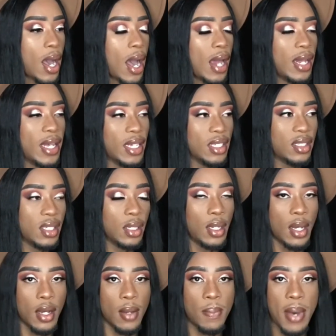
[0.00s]
I like it to
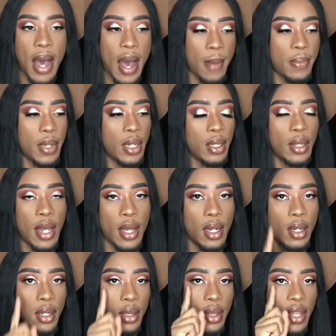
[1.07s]
look poppin'.
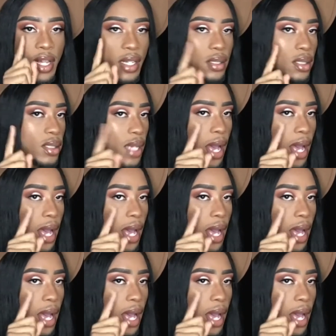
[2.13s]
Like this,